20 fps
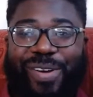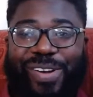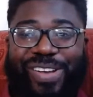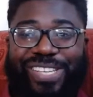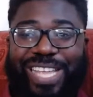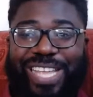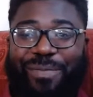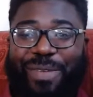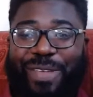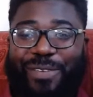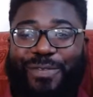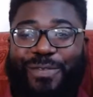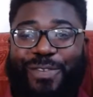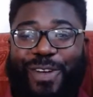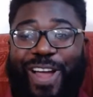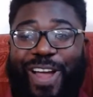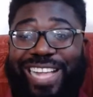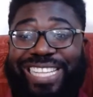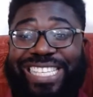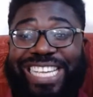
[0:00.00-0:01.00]
Because they beat
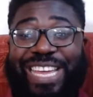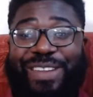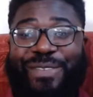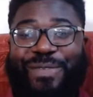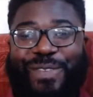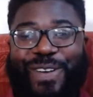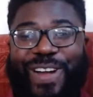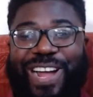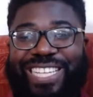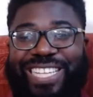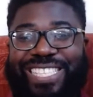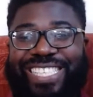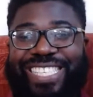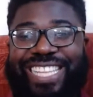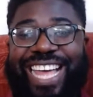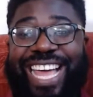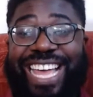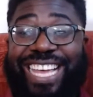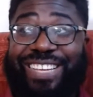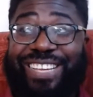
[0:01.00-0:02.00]
France in France, it's
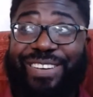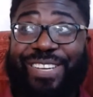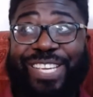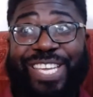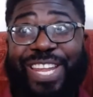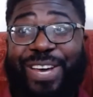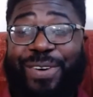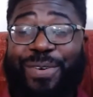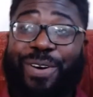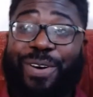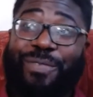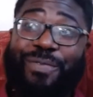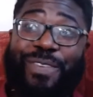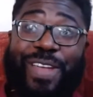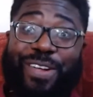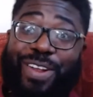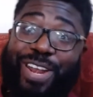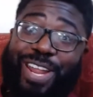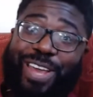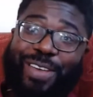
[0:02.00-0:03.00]
like, well, you know what?
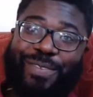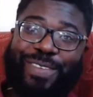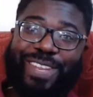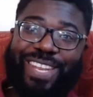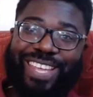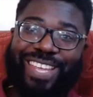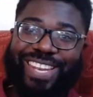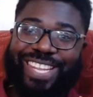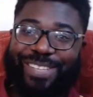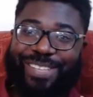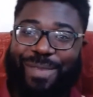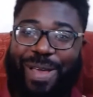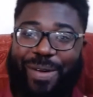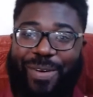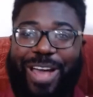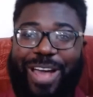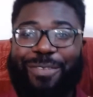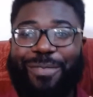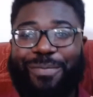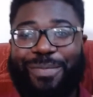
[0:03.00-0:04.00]
Fair enough, innit? It doesn't matter
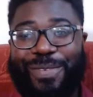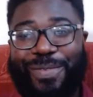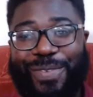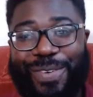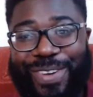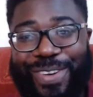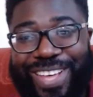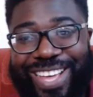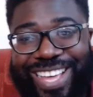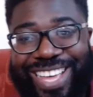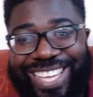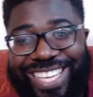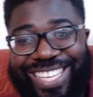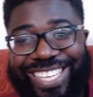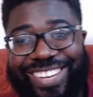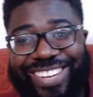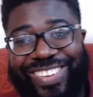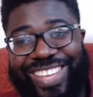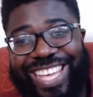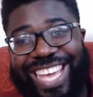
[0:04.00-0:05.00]
what happened before. You
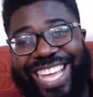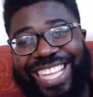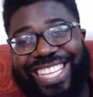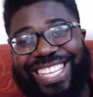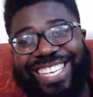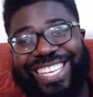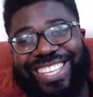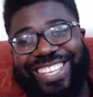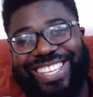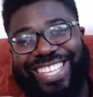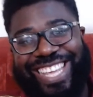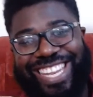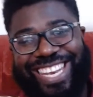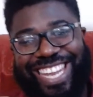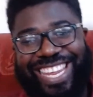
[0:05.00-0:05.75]
do what you have to do.